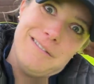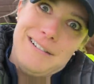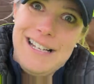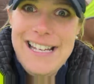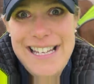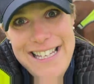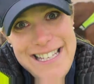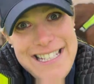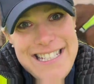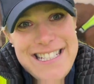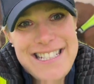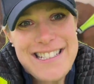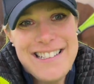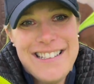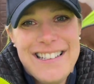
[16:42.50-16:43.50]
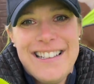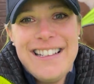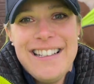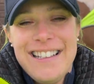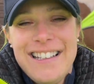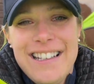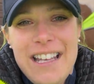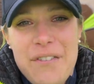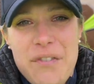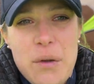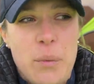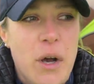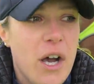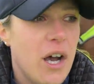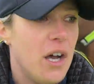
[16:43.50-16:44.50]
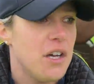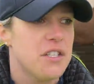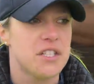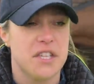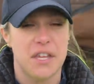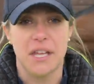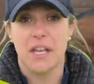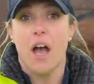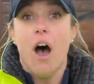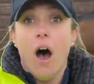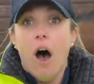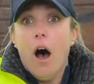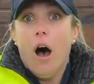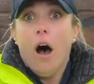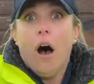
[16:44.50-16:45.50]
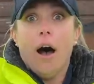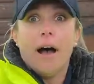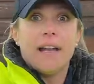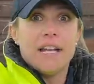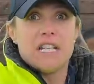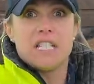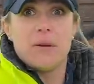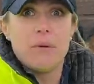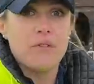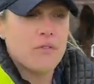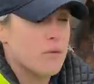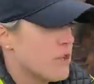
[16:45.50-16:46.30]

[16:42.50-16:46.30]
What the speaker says: is, if you were to think, oh, I need something from